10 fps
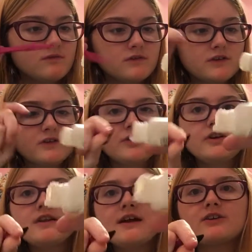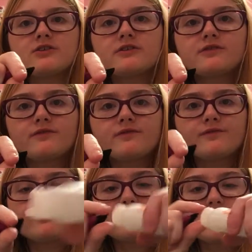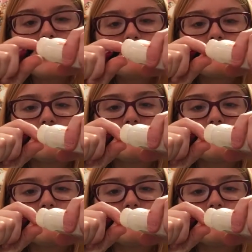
Like, look at that. I don't. know.